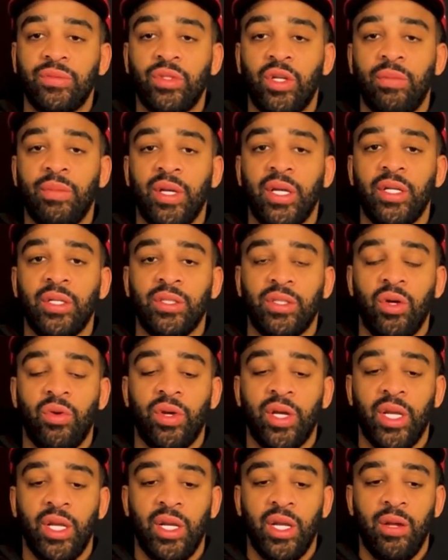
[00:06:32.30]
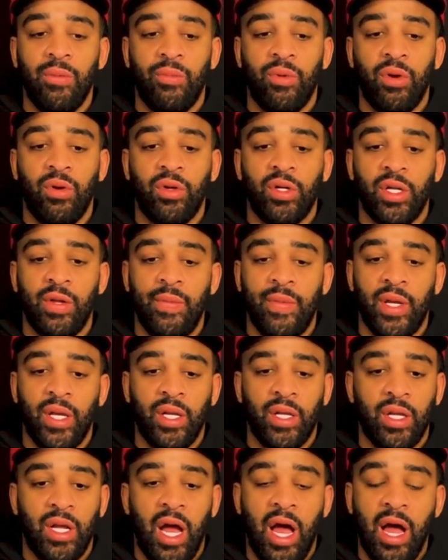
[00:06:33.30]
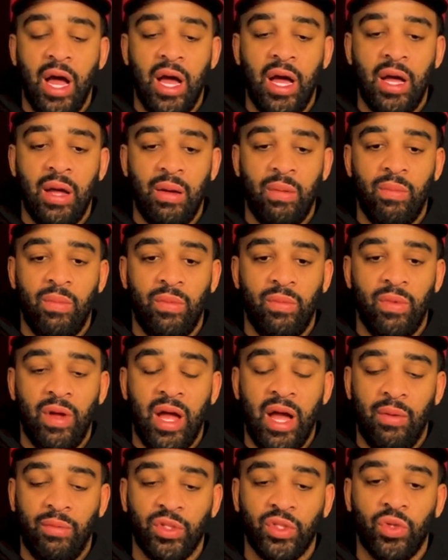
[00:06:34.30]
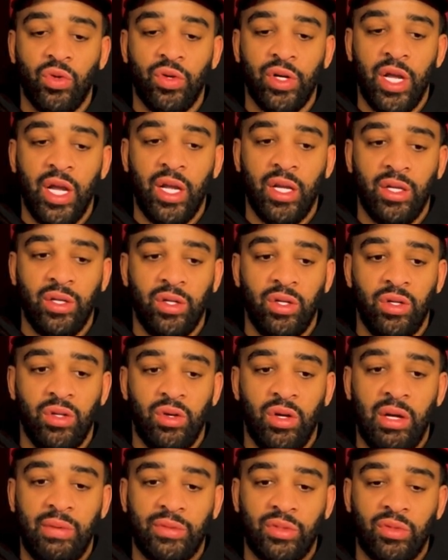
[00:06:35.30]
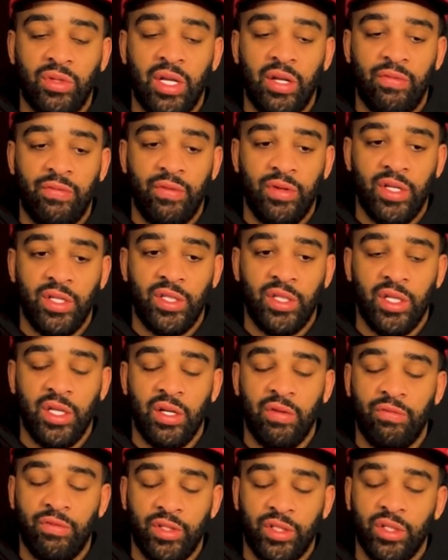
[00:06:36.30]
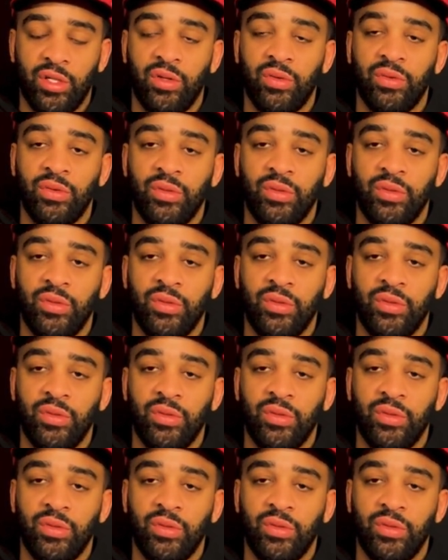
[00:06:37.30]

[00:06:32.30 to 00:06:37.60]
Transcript: You know what I mean? Go get it in, bro. I mean, I was on that. You know, I was on that for this year for sure.